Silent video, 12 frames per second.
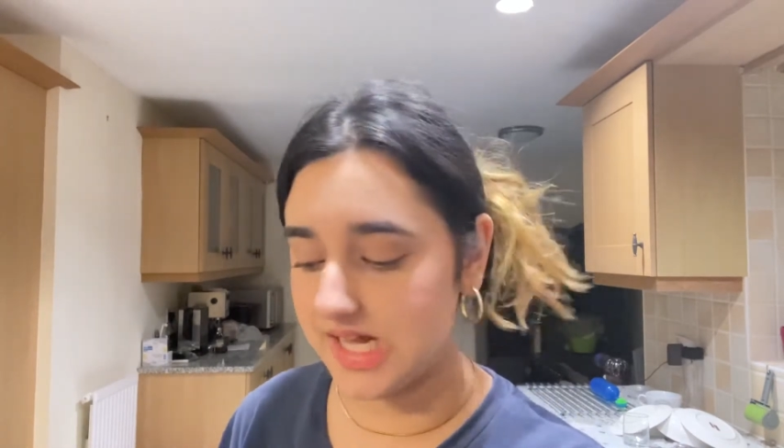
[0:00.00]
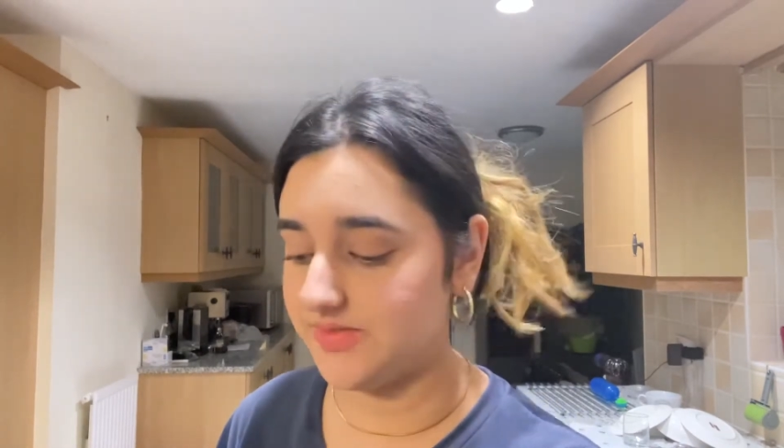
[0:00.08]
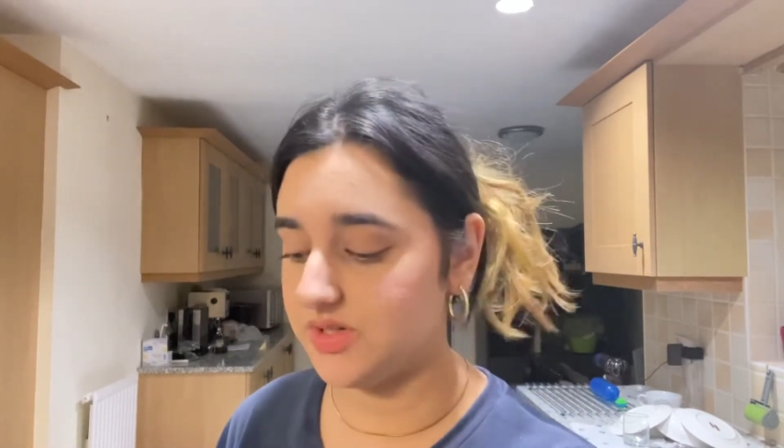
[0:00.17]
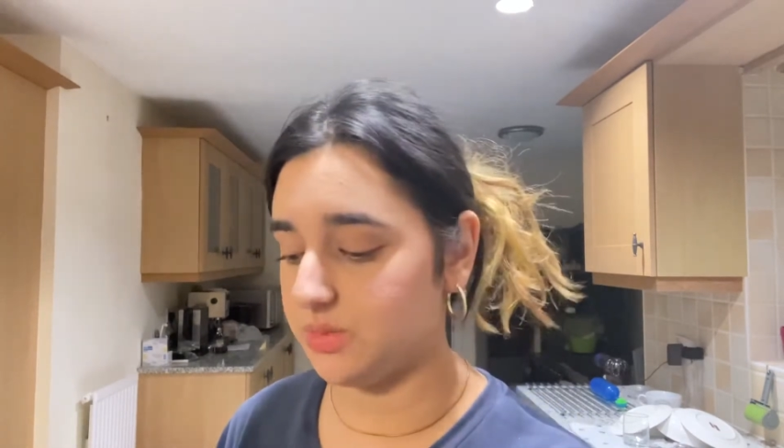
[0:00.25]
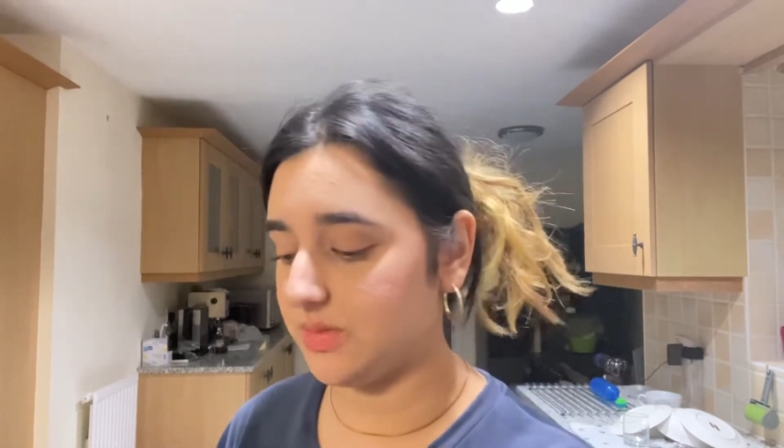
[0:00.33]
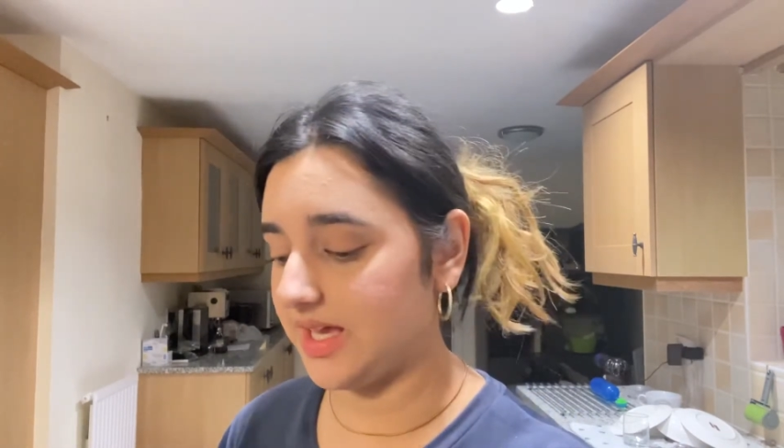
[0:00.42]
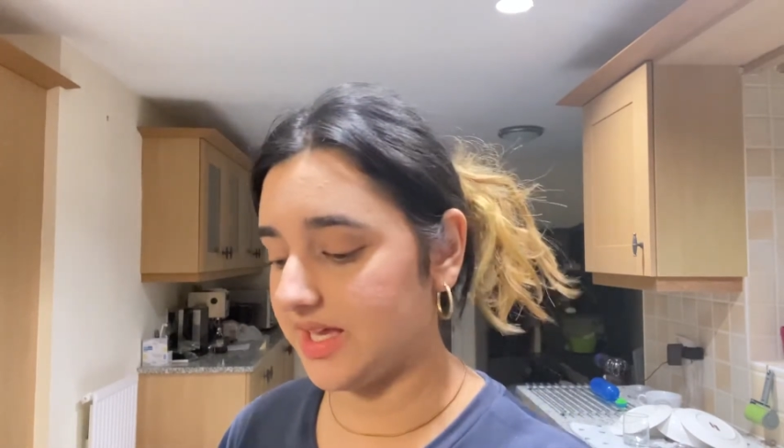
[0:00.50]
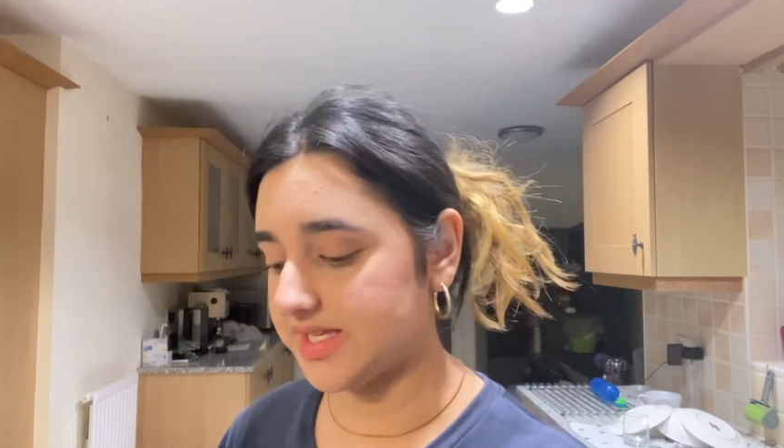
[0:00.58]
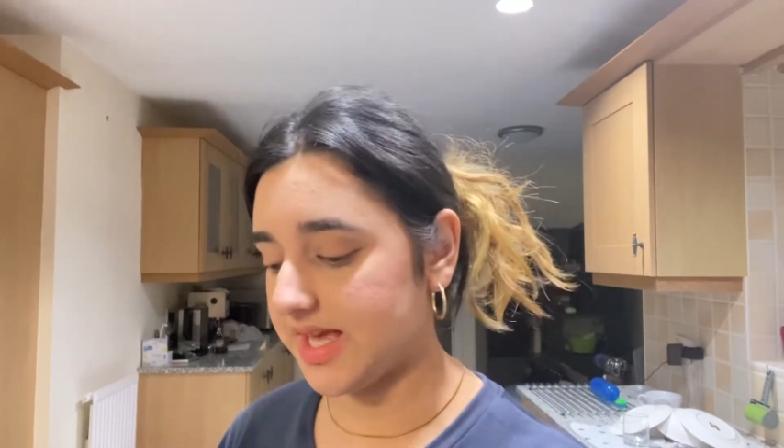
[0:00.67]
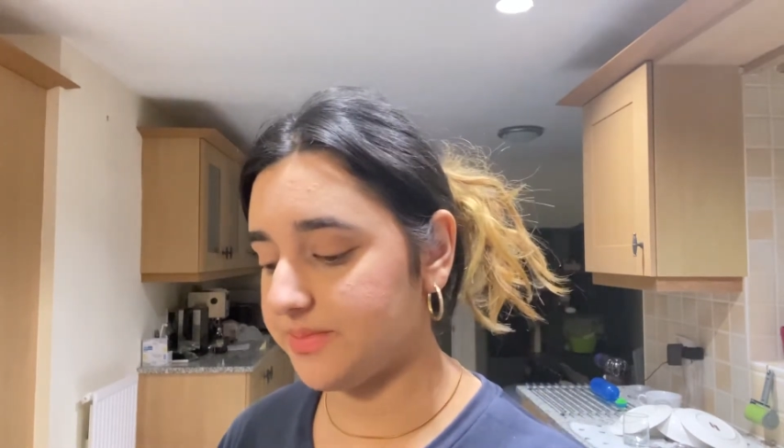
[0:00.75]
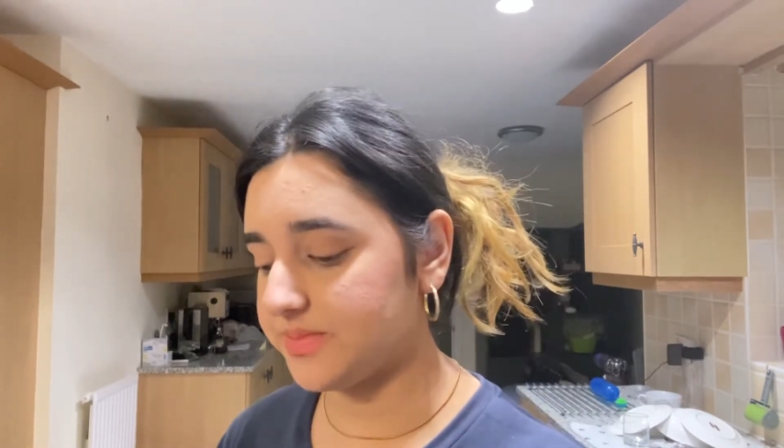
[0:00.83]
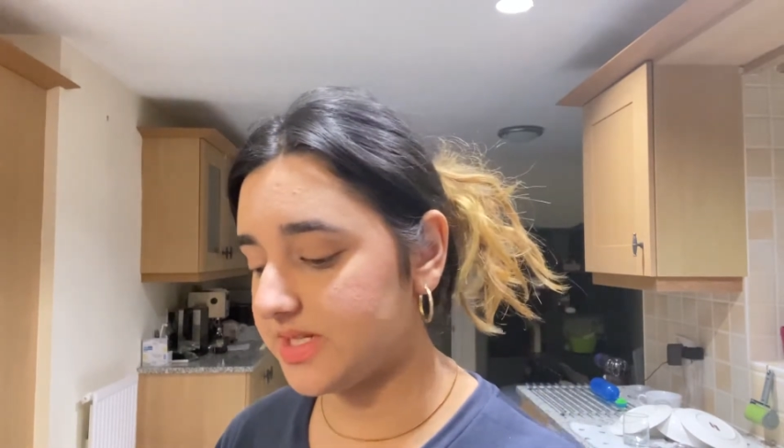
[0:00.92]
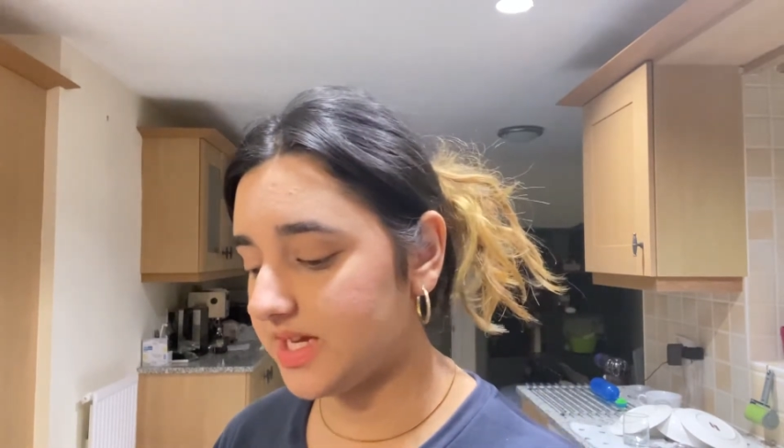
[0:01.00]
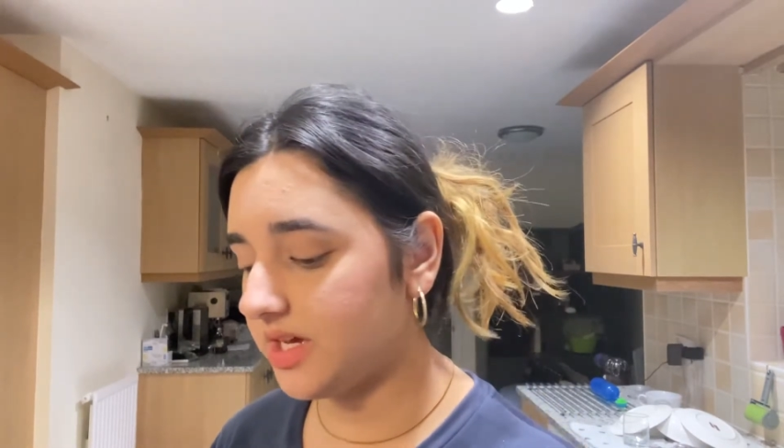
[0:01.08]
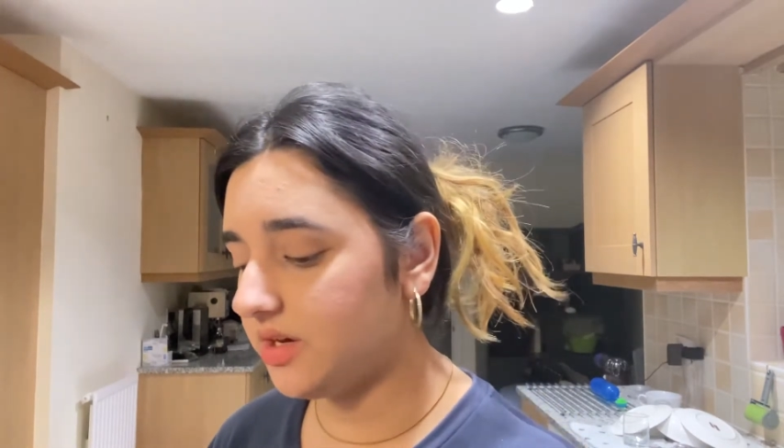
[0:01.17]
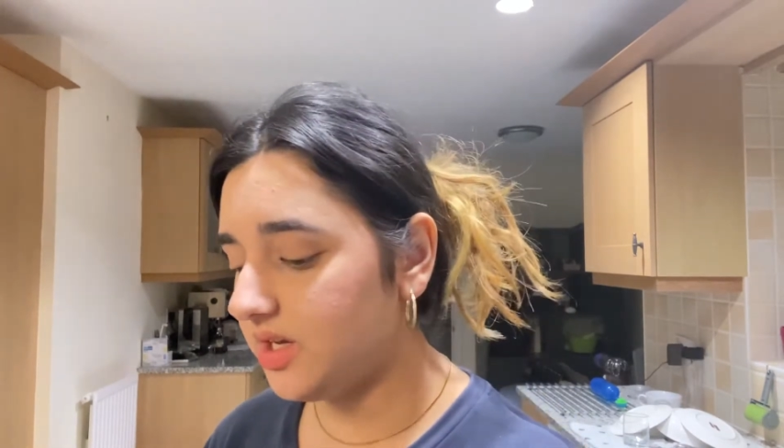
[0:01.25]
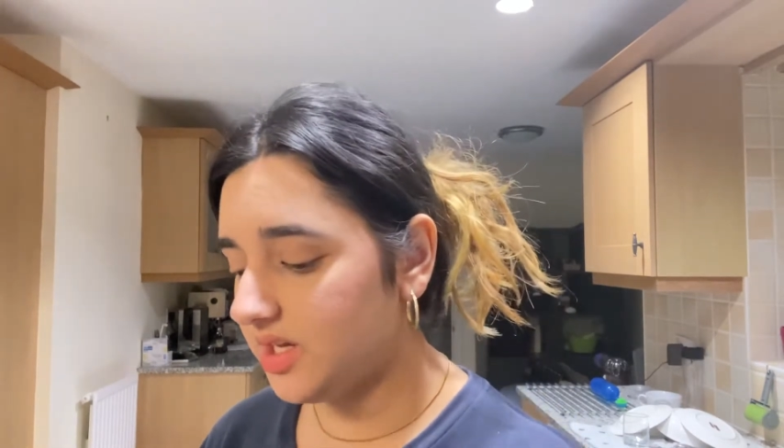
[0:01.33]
left on my exams now,